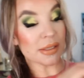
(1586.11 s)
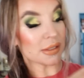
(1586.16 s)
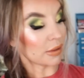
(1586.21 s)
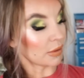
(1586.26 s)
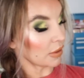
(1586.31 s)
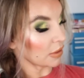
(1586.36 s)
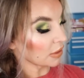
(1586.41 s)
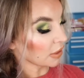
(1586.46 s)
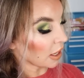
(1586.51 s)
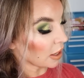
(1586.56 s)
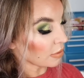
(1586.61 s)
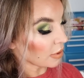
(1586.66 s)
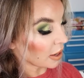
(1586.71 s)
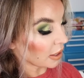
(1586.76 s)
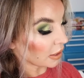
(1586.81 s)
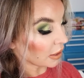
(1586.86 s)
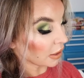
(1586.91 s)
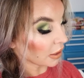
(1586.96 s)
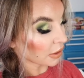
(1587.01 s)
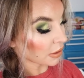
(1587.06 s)
So this guy right
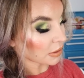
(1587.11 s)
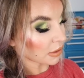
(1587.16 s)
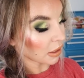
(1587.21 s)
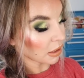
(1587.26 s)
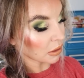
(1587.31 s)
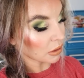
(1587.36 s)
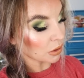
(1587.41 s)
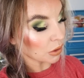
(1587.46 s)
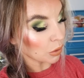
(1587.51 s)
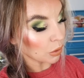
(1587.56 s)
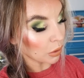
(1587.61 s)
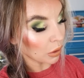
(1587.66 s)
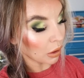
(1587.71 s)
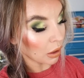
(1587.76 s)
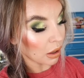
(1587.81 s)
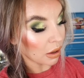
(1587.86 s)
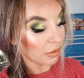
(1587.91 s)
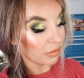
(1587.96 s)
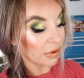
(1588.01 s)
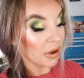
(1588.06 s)
here has got a total
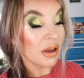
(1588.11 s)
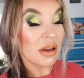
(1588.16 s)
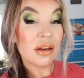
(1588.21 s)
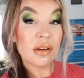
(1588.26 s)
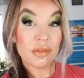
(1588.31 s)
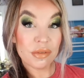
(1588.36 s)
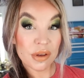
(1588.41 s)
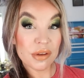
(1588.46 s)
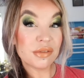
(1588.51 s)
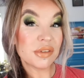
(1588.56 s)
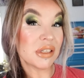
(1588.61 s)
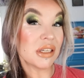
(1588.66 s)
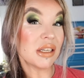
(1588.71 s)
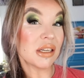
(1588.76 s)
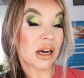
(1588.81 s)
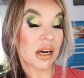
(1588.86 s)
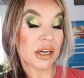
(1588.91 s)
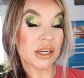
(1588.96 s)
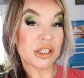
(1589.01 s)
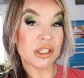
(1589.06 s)
of 15
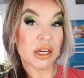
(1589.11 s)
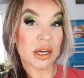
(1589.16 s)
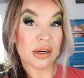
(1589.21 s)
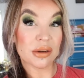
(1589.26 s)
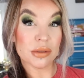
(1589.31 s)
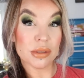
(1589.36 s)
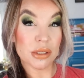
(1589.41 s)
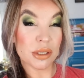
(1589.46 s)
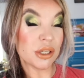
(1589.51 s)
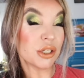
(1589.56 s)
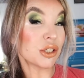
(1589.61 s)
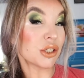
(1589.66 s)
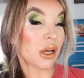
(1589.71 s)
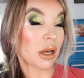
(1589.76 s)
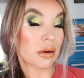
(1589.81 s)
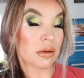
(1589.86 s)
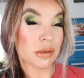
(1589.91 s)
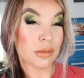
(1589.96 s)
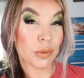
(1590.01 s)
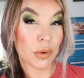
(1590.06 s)
eyeshadows and each
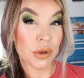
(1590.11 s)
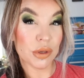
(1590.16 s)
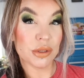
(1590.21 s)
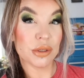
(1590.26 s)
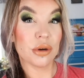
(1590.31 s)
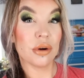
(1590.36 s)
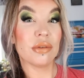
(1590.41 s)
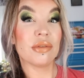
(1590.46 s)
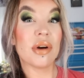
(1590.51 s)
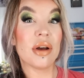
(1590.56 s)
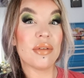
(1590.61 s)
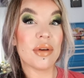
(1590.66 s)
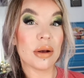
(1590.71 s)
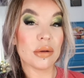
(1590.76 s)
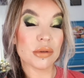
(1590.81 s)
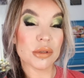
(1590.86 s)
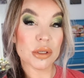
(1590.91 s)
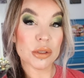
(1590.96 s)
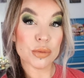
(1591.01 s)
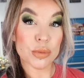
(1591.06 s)
shadow is 0.05
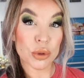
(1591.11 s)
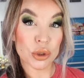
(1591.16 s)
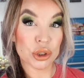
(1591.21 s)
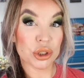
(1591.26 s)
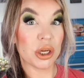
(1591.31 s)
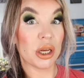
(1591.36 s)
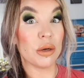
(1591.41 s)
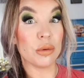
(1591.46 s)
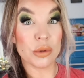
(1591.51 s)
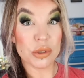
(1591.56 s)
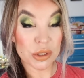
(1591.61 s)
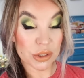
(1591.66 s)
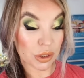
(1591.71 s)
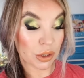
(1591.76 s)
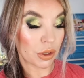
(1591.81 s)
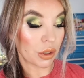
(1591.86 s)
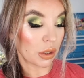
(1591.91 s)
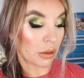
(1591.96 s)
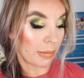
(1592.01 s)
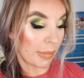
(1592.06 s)
ounces per shade, which is a
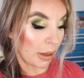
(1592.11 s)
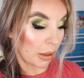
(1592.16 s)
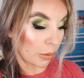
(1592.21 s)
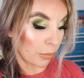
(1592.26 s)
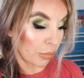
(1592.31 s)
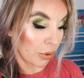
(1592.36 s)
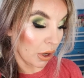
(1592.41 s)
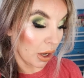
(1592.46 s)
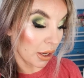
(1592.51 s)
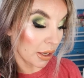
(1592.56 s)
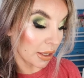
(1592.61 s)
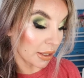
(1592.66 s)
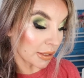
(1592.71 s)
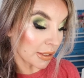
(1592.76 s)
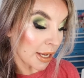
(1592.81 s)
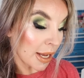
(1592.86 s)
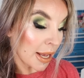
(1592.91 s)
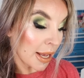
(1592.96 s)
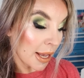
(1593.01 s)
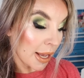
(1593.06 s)
good amount of product.
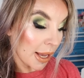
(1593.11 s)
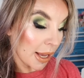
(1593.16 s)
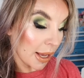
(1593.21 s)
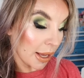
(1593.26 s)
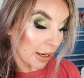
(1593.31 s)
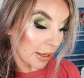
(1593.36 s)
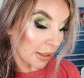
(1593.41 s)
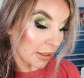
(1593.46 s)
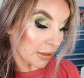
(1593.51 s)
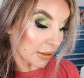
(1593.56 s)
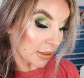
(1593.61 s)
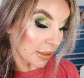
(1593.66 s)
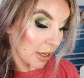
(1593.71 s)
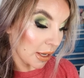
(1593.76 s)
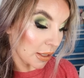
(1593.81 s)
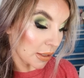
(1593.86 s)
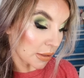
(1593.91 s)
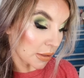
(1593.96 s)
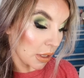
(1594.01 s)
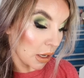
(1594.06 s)
And it
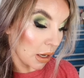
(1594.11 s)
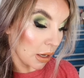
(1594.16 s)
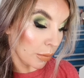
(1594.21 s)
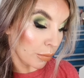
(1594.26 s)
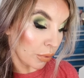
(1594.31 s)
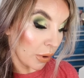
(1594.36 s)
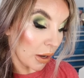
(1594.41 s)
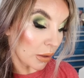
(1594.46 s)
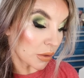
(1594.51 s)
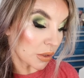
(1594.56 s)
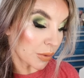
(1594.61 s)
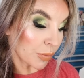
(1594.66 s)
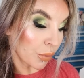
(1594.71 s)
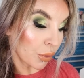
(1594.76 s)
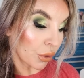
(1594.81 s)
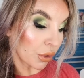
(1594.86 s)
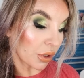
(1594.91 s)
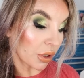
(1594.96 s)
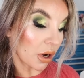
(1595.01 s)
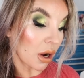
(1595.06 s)
says, uh, proud
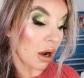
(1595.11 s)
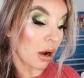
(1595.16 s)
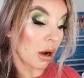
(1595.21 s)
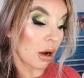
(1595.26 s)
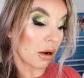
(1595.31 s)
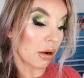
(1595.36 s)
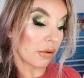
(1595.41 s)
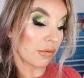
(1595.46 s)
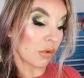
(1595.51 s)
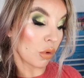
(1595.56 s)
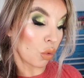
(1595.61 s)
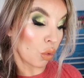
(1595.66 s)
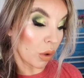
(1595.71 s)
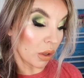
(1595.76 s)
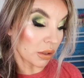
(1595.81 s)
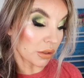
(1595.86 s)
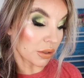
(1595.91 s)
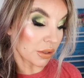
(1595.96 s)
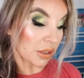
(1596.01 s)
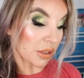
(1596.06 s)
supporter of
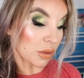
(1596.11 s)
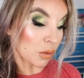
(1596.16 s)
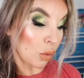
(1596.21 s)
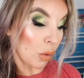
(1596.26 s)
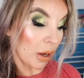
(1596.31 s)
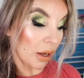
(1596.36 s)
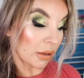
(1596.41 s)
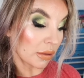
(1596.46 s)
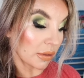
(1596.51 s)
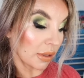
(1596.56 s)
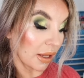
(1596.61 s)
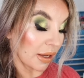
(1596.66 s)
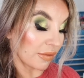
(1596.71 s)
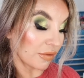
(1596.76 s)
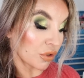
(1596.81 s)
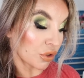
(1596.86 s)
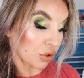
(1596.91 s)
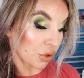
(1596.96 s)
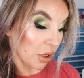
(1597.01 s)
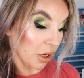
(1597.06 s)
Wilderness
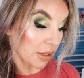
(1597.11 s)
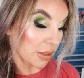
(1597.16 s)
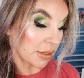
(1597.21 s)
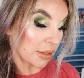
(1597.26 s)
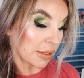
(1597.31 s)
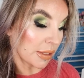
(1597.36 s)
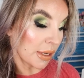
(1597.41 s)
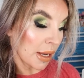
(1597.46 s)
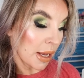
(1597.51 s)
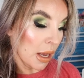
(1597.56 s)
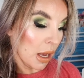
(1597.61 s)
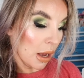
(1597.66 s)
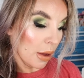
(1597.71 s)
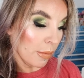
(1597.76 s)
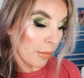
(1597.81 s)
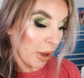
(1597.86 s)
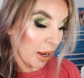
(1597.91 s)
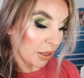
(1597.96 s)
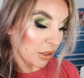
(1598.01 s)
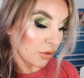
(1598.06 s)
Wildlife Trust,
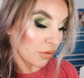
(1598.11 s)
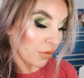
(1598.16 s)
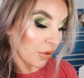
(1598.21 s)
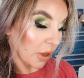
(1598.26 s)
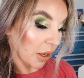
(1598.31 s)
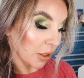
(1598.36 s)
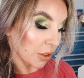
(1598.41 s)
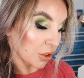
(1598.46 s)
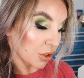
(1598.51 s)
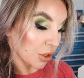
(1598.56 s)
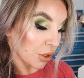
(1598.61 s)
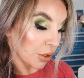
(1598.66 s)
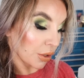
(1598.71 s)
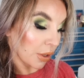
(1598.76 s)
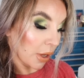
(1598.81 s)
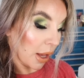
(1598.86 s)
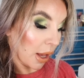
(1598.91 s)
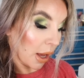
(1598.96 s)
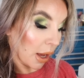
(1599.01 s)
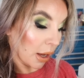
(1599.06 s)
manufactured
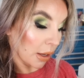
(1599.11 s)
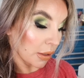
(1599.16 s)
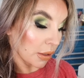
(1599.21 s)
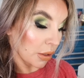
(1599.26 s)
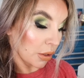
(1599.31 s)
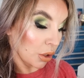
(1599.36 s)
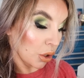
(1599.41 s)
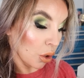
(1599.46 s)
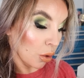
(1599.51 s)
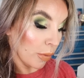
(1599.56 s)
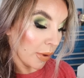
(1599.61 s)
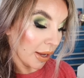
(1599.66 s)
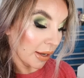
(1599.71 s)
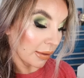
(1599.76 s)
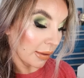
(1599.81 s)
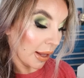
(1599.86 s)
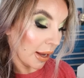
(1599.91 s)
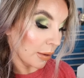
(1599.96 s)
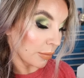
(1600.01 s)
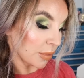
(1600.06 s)
at Nomad
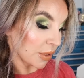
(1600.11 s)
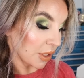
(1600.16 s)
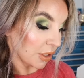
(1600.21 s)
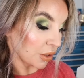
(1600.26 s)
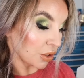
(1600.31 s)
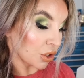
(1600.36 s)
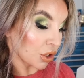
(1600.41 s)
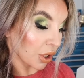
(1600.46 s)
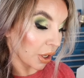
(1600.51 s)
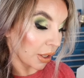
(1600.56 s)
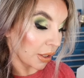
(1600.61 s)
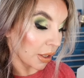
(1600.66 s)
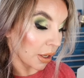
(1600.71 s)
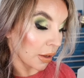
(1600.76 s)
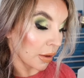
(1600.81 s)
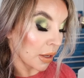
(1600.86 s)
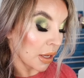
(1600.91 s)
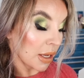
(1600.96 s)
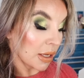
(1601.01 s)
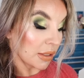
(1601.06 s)
Labs in
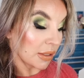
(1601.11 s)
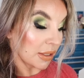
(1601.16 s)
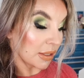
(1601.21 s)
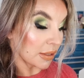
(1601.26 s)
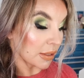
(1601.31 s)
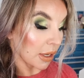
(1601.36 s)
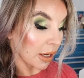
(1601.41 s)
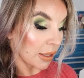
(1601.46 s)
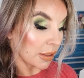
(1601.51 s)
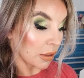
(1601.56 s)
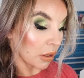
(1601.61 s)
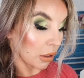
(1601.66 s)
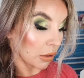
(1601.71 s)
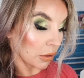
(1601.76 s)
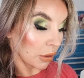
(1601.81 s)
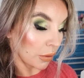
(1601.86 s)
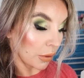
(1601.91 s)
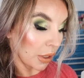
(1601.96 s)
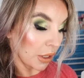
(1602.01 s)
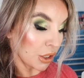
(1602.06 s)
China, designed on
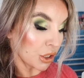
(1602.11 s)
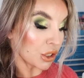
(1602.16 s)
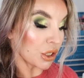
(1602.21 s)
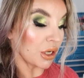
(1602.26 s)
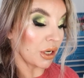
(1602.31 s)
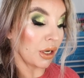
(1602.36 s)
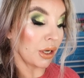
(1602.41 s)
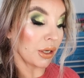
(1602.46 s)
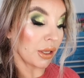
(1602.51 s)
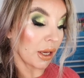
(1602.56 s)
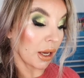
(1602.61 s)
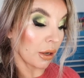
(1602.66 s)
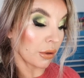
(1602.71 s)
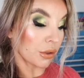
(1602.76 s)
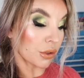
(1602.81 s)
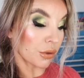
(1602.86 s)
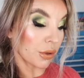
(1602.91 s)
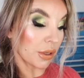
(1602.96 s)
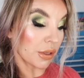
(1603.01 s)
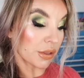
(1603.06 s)
location
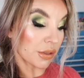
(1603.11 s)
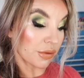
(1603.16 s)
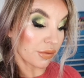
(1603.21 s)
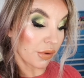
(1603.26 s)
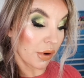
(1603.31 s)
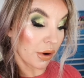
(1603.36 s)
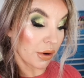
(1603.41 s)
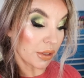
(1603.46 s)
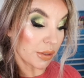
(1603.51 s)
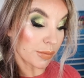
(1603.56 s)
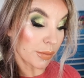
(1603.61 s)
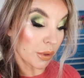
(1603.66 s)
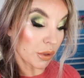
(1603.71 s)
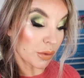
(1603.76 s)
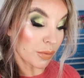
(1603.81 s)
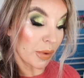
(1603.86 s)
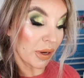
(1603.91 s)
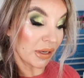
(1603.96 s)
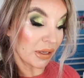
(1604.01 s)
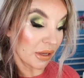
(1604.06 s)
encountering safari's
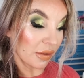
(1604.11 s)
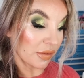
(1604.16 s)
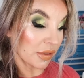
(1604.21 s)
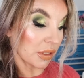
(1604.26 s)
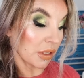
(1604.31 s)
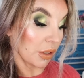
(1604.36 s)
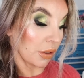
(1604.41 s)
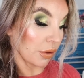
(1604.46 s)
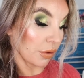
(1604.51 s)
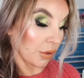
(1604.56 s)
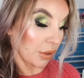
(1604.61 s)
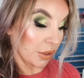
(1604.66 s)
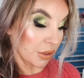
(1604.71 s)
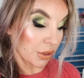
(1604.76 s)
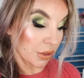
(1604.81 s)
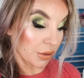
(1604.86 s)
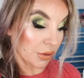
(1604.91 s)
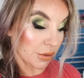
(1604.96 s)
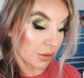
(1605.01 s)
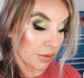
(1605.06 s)
most magnificent
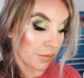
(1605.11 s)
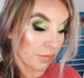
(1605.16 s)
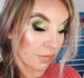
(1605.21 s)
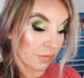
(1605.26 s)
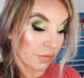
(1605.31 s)
creatures.